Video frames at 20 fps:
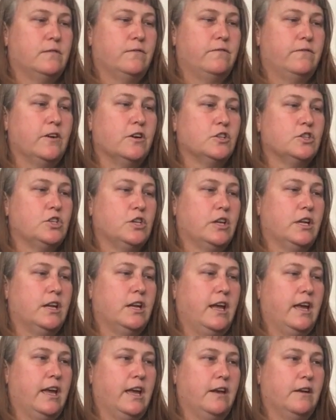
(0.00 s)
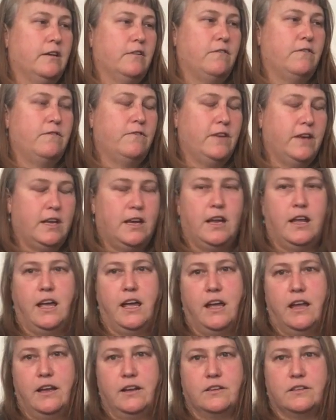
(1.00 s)
function and fit
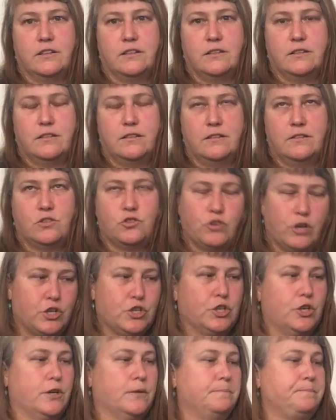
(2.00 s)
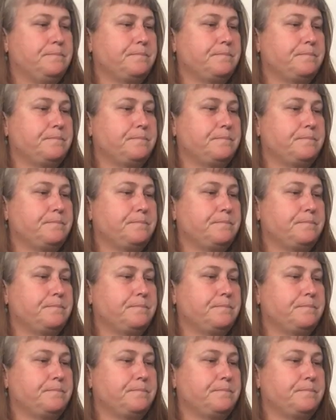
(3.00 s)
and structure.